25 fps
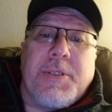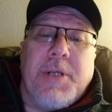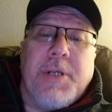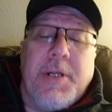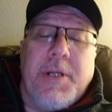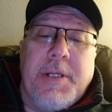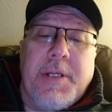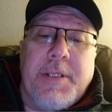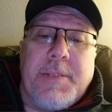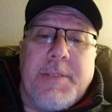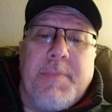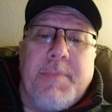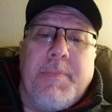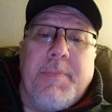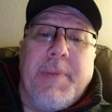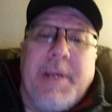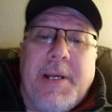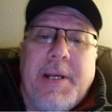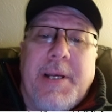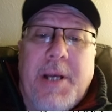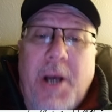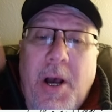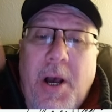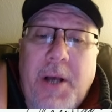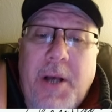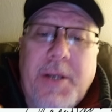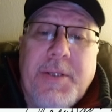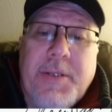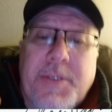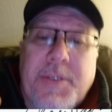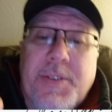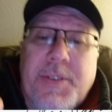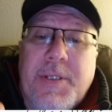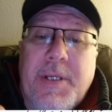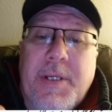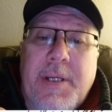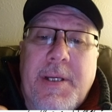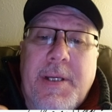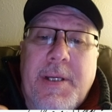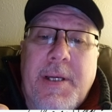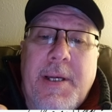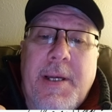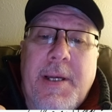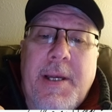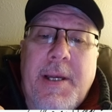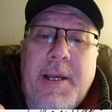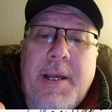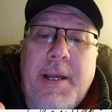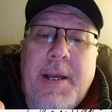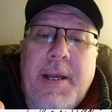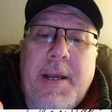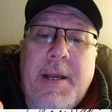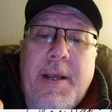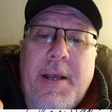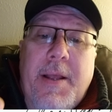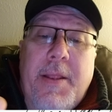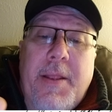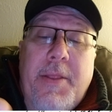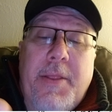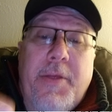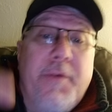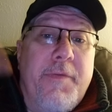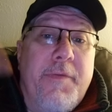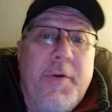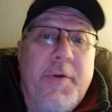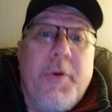studies, because they're